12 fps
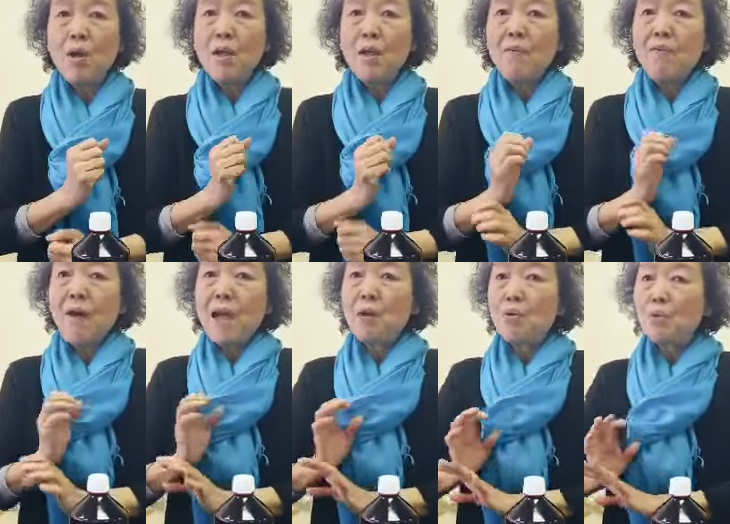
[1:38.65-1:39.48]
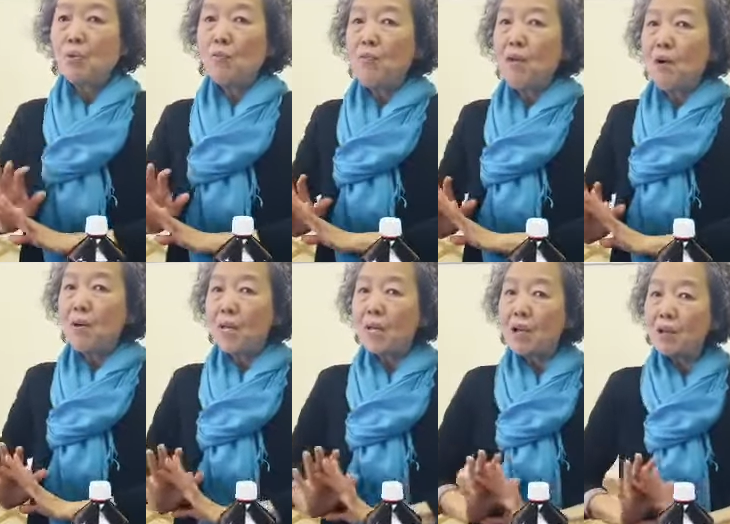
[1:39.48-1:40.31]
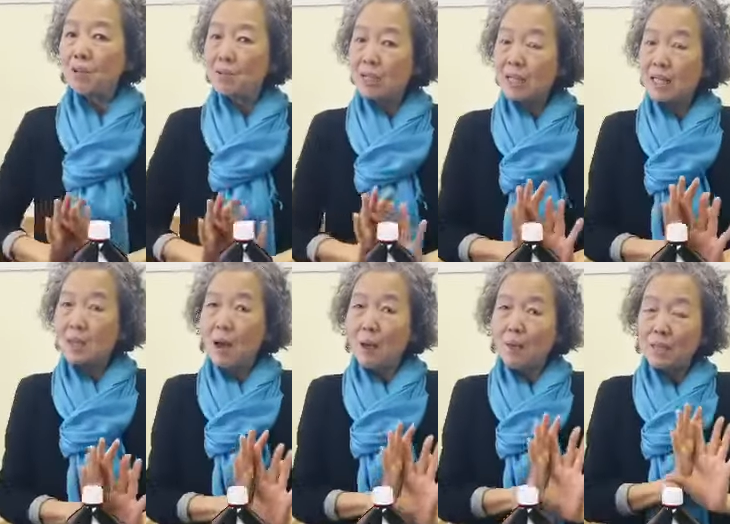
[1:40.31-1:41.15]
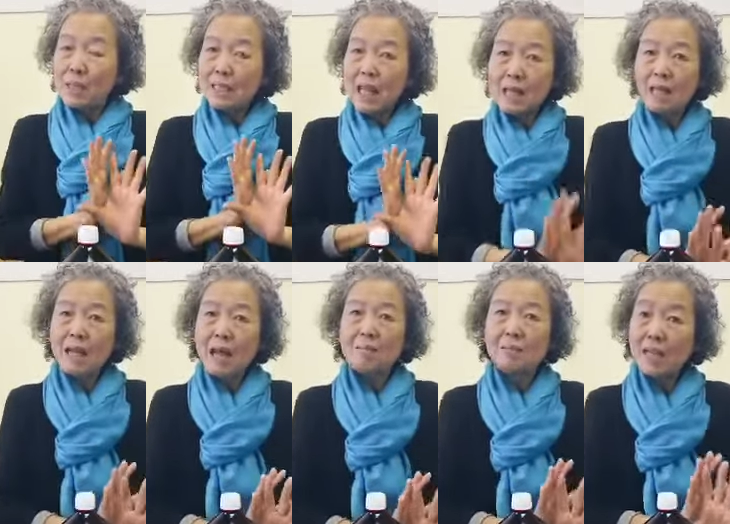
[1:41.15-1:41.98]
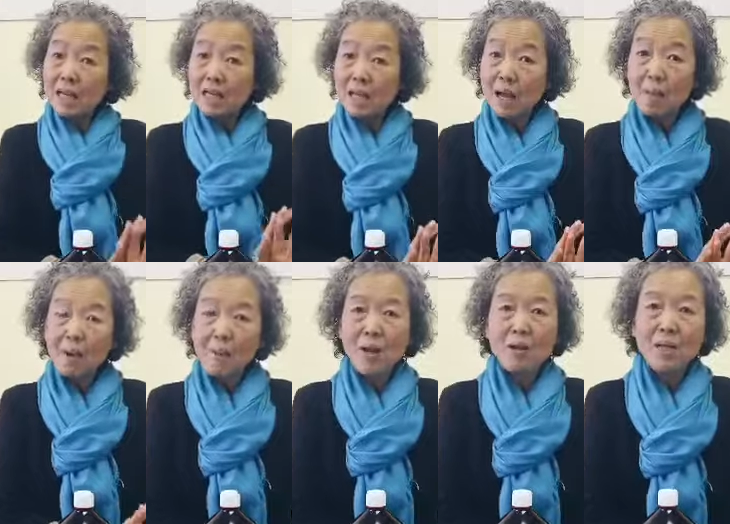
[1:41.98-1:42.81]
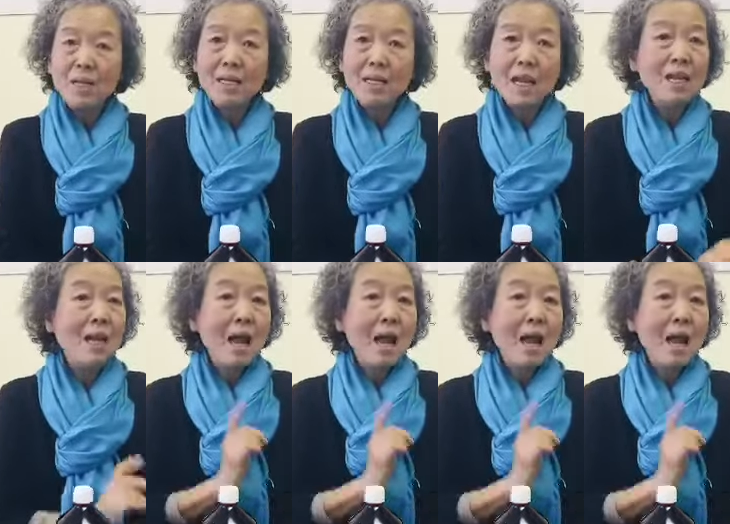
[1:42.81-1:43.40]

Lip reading: If I go to foreign country, that's why the second time I went to India,